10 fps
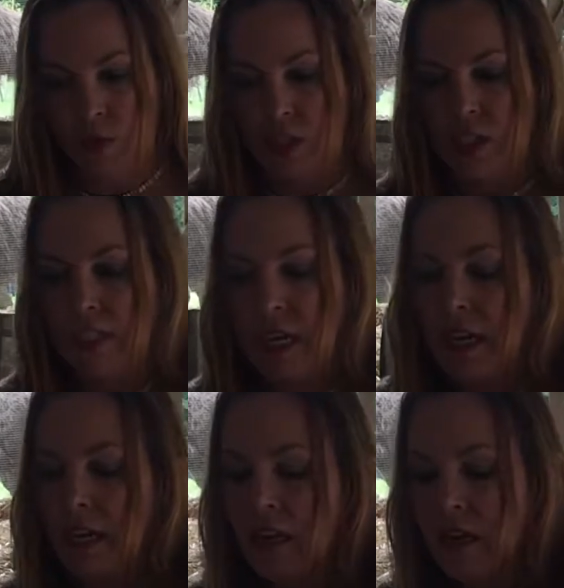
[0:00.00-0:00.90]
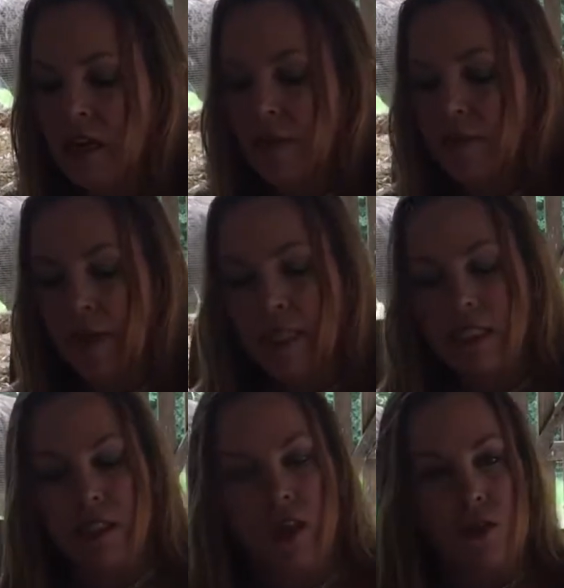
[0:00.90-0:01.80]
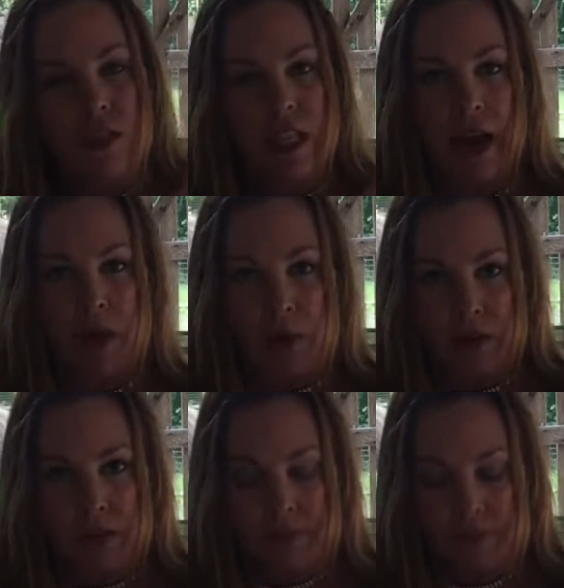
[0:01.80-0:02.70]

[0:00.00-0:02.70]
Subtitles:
which is a Pisco Sour,